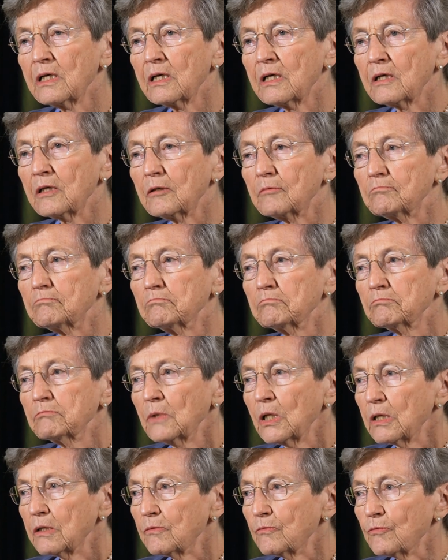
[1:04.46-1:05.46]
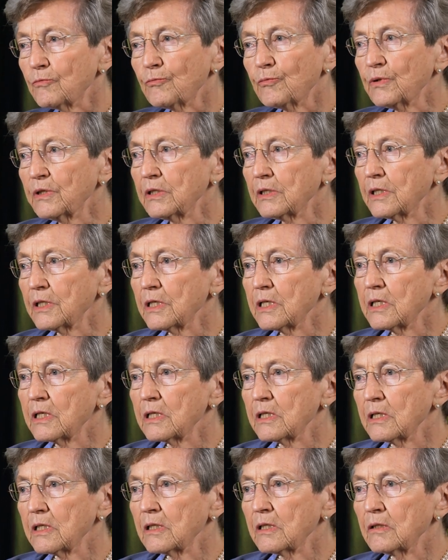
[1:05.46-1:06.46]
um,
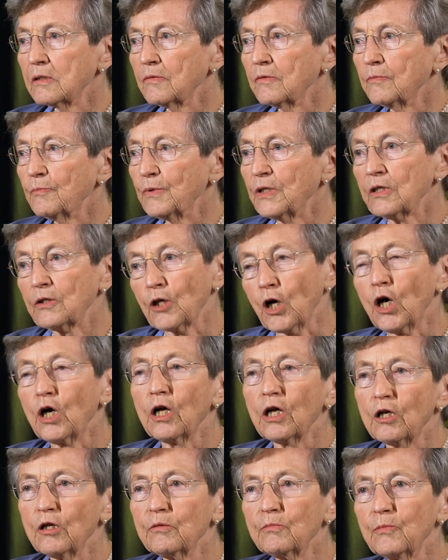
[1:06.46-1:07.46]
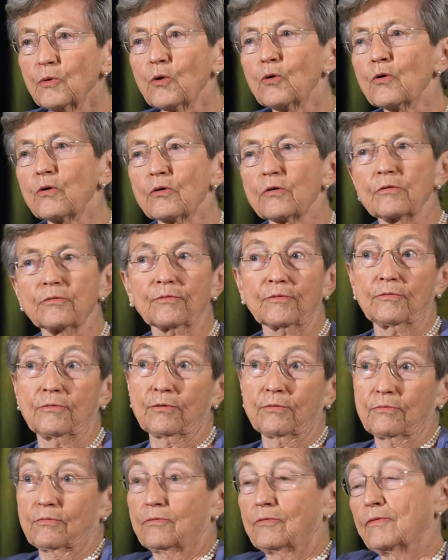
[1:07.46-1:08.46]
really be calm or
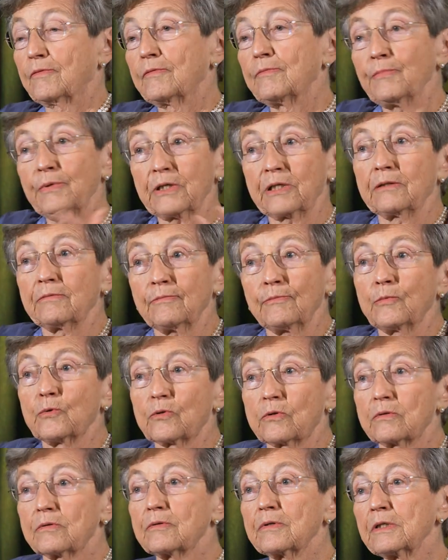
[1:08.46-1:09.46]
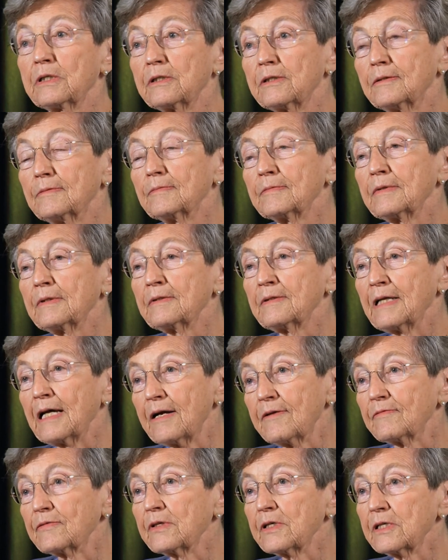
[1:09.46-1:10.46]
to be more uh,
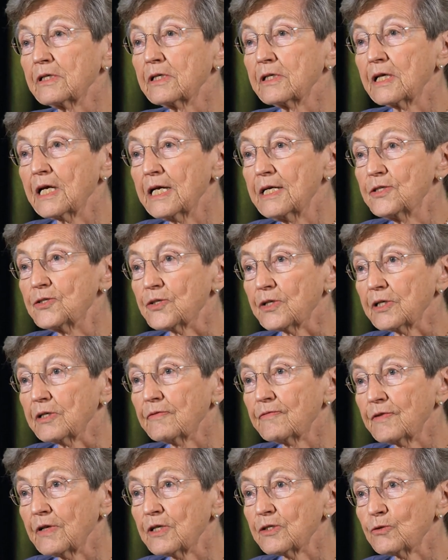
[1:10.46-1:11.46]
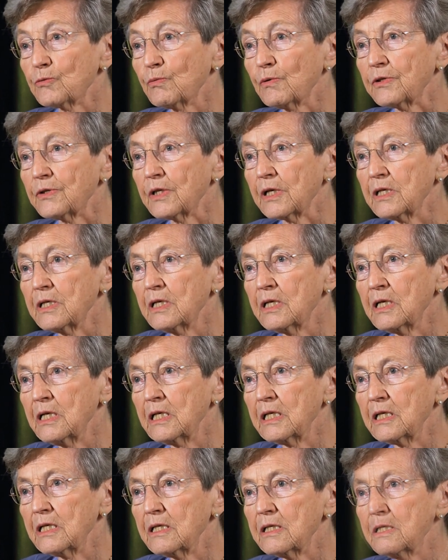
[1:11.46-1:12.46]
lively and engaging if that's what they
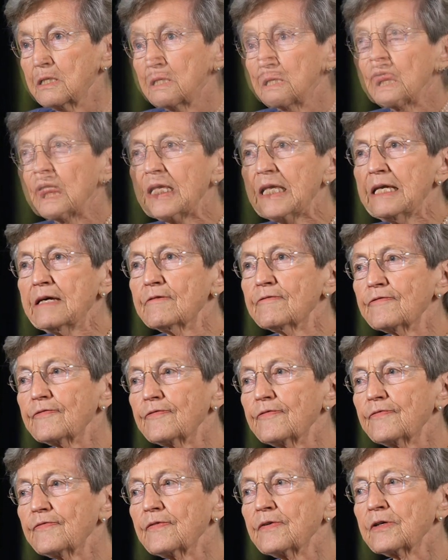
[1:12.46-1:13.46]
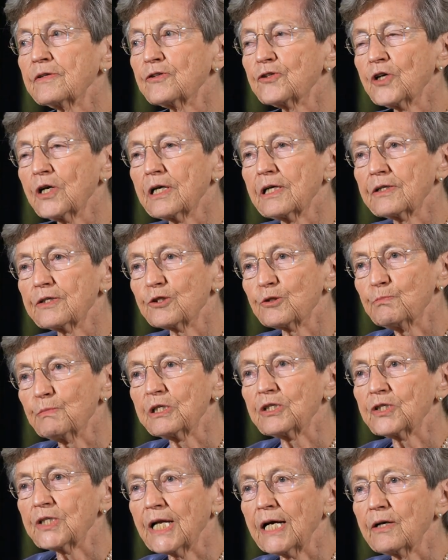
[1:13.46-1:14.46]
need. If a child has
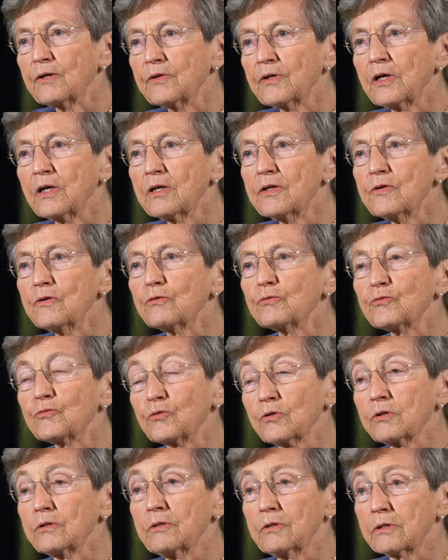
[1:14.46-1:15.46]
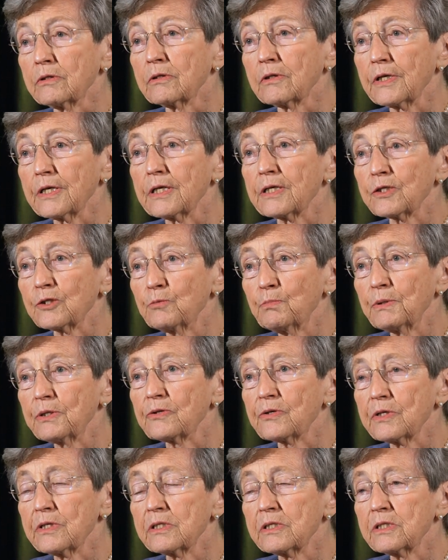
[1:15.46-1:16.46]
missed out on those good early
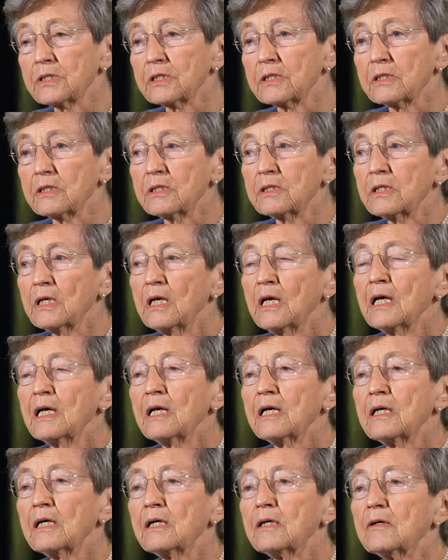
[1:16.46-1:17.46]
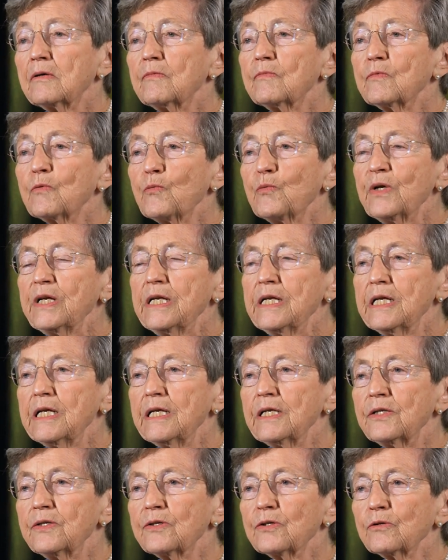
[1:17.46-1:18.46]
experiences, um, we
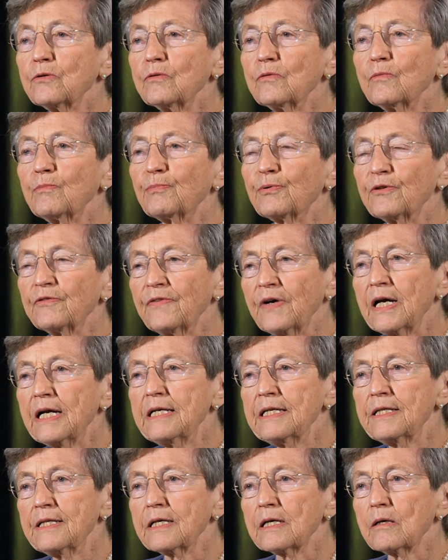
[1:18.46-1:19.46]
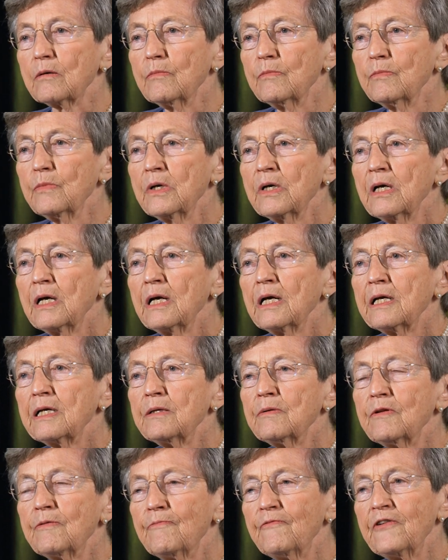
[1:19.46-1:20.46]
need to provide them
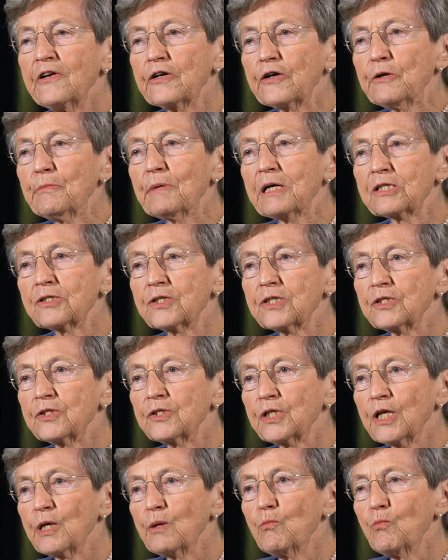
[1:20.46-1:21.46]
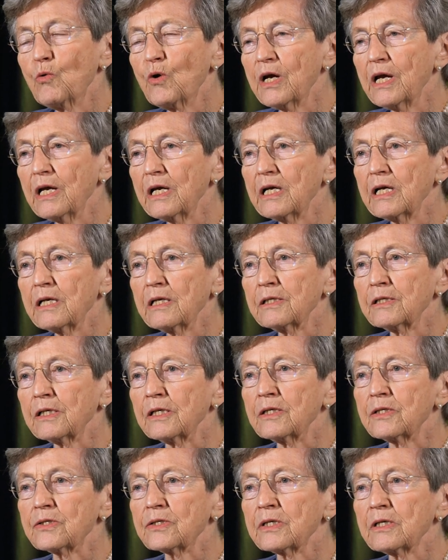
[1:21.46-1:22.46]
in very much the same way
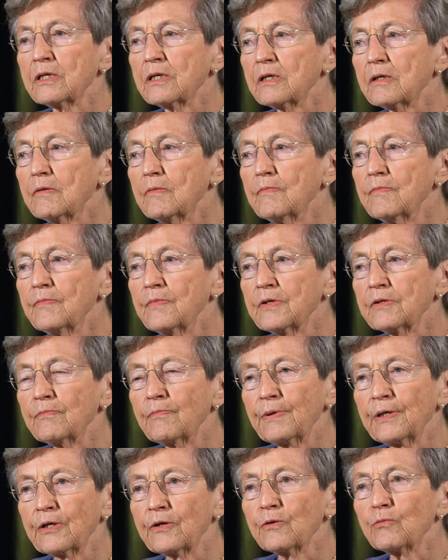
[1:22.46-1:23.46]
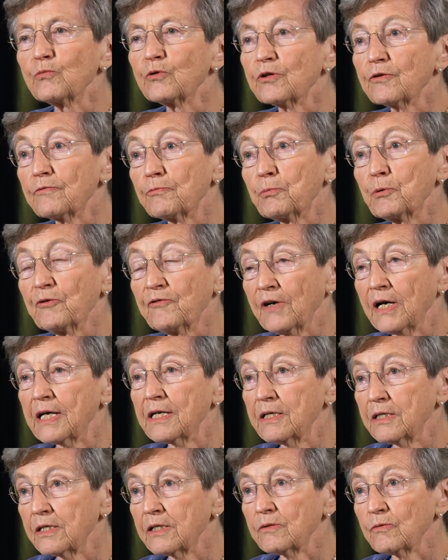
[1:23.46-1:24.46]
that um, the parent would have
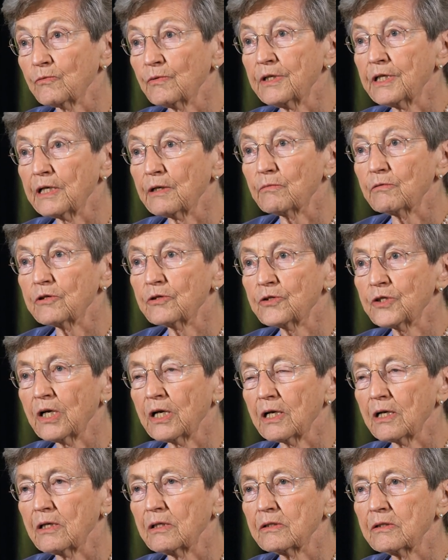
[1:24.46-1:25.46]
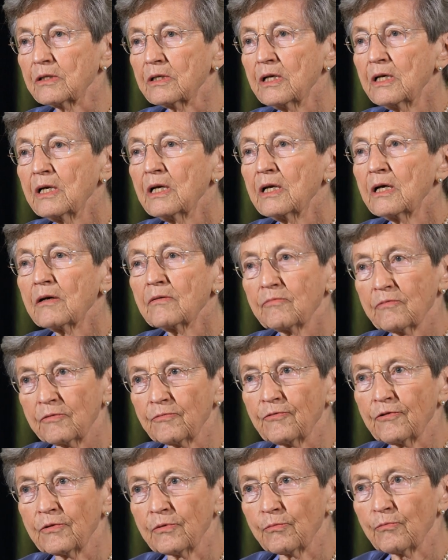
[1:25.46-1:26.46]
provided it when they were a child, uh,
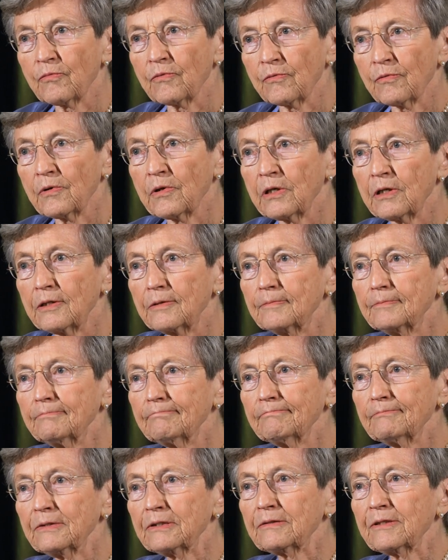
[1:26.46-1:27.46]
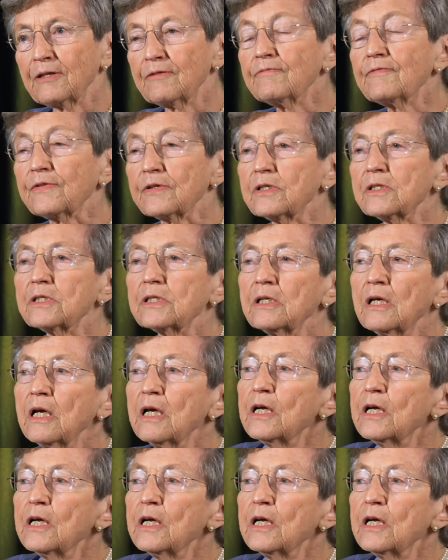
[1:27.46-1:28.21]
for um, infants.